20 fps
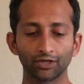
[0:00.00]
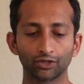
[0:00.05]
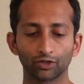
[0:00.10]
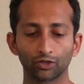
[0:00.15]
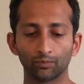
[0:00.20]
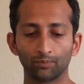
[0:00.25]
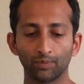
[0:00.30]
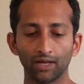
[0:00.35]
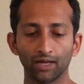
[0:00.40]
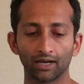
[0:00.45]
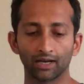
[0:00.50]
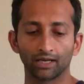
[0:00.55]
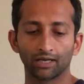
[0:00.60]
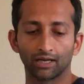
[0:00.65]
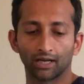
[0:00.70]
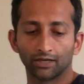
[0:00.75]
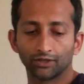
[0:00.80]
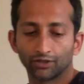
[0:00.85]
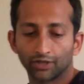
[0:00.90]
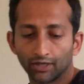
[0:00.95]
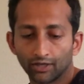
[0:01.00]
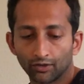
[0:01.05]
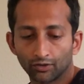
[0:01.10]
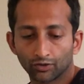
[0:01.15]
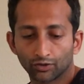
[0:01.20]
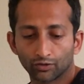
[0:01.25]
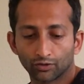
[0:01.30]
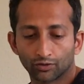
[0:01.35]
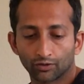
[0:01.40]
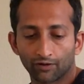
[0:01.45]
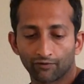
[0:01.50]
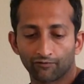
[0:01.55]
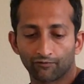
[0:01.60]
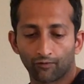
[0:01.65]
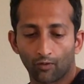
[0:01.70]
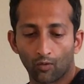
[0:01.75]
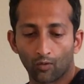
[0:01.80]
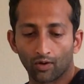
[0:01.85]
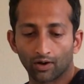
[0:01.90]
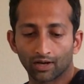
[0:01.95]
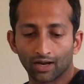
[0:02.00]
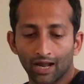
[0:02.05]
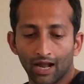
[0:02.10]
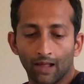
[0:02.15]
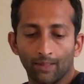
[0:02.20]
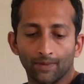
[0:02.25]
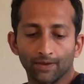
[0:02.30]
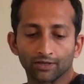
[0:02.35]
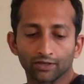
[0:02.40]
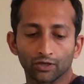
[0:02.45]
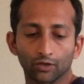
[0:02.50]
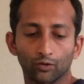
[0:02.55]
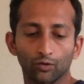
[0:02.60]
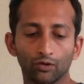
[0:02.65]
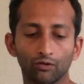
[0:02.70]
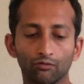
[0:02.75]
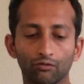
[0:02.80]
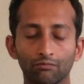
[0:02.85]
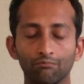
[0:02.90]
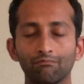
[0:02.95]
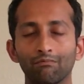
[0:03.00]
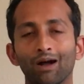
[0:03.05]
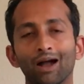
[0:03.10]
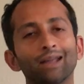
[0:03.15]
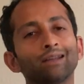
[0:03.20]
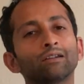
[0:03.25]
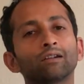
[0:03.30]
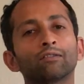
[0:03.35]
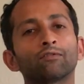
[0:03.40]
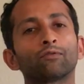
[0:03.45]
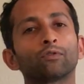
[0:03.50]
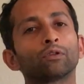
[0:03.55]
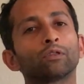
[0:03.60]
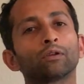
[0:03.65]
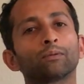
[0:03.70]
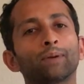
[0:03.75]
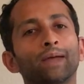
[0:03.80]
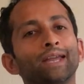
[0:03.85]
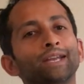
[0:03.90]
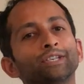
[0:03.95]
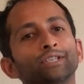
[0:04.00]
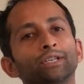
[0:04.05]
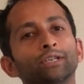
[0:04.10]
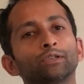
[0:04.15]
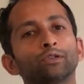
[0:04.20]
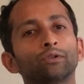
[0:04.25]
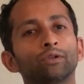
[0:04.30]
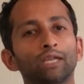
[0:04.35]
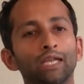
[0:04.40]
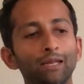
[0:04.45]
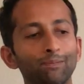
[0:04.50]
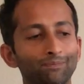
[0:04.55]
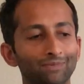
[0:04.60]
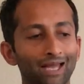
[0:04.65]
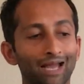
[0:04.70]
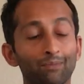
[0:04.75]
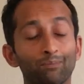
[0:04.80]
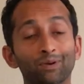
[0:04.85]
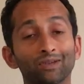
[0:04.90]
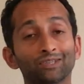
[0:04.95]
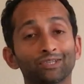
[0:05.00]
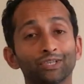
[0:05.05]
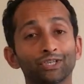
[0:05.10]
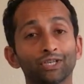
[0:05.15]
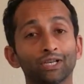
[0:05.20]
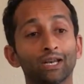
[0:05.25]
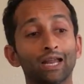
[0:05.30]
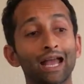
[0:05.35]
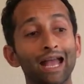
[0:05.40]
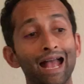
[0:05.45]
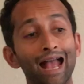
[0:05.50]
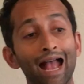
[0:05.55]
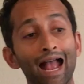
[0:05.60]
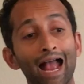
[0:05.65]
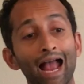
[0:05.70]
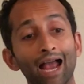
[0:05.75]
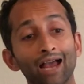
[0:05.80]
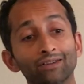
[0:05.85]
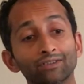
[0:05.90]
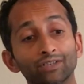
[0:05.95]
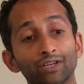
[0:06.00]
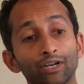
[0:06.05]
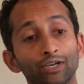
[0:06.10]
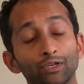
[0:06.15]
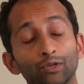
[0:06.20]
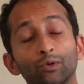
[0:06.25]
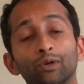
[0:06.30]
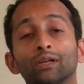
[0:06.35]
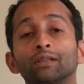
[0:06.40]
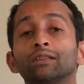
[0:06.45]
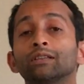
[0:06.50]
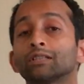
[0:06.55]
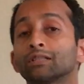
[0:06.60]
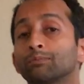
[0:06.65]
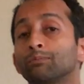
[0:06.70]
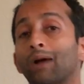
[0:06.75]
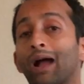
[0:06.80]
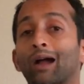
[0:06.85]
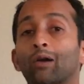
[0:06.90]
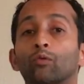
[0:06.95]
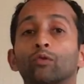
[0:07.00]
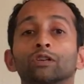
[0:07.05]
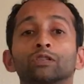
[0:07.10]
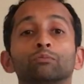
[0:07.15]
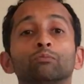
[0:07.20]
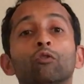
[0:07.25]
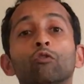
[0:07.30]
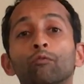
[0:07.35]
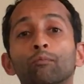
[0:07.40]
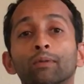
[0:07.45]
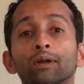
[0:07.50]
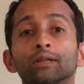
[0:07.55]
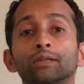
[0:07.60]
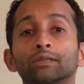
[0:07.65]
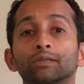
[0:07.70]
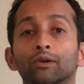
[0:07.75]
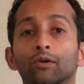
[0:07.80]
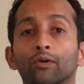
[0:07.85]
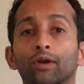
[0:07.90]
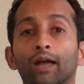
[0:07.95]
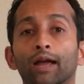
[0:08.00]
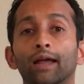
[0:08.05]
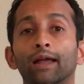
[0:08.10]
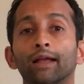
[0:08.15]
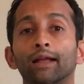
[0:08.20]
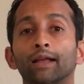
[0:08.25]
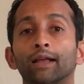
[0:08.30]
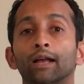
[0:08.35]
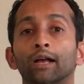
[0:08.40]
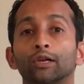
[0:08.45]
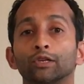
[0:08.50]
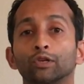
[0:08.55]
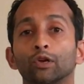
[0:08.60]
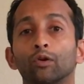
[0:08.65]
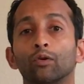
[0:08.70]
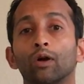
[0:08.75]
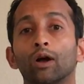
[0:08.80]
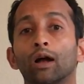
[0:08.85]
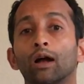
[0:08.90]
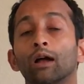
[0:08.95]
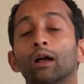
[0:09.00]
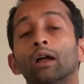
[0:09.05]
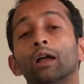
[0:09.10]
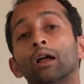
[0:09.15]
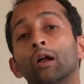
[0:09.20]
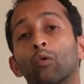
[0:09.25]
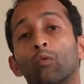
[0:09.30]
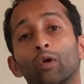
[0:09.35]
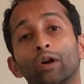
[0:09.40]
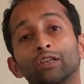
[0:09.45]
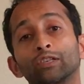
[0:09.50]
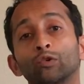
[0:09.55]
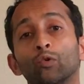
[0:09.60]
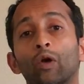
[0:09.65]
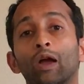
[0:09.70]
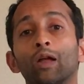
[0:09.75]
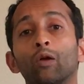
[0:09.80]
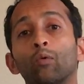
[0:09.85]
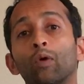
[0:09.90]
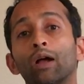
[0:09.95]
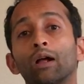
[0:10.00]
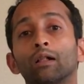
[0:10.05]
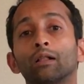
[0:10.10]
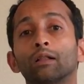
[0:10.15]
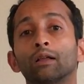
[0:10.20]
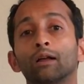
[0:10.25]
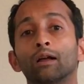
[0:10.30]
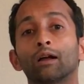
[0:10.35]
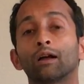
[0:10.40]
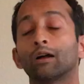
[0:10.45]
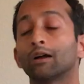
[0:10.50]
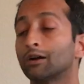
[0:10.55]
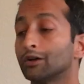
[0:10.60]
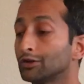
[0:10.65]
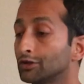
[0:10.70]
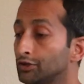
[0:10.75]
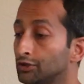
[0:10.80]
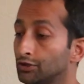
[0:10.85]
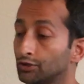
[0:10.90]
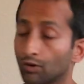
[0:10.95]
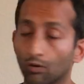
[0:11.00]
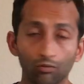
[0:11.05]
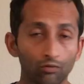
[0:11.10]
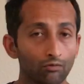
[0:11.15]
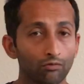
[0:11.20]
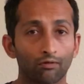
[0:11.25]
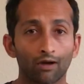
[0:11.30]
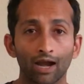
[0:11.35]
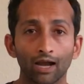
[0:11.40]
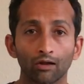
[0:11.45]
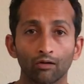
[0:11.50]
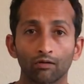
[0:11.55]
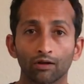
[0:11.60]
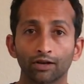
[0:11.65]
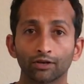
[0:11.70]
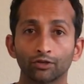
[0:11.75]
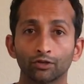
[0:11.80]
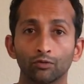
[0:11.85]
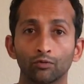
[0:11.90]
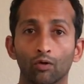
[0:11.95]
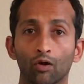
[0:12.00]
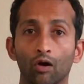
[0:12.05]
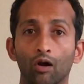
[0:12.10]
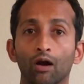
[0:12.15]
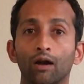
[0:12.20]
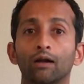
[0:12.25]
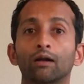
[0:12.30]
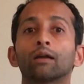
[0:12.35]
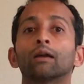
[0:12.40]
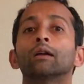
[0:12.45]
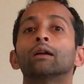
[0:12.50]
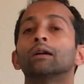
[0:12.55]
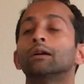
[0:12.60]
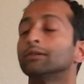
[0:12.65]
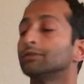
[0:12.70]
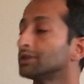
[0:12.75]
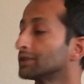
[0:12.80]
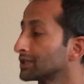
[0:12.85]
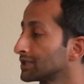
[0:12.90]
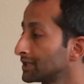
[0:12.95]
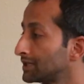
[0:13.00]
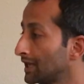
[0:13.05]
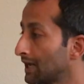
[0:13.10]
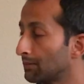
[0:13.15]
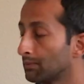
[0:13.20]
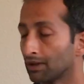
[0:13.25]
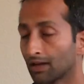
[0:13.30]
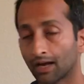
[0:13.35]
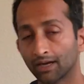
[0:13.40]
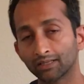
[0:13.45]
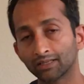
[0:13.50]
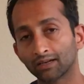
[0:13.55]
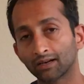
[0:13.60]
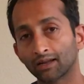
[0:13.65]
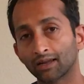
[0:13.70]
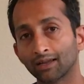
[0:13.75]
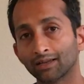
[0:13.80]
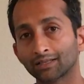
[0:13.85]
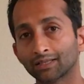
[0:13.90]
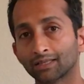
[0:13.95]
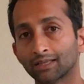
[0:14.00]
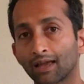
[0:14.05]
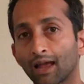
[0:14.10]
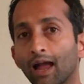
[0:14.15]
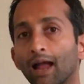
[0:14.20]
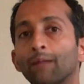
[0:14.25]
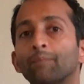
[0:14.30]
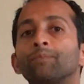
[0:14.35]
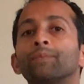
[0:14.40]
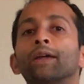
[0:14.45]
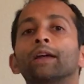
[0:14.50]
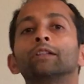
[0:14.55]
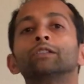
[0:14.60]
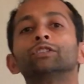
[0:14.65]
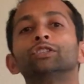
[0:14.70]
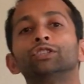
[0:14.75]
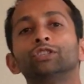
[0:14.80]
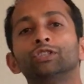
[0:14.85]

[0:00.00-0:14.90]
needs to be, and it continues to drift forward, this is a good reminder for the patient to keep that position as they're doing these backwards movements, okay? So works quite well. Don't crank on it too hard. Just stabilize it against that and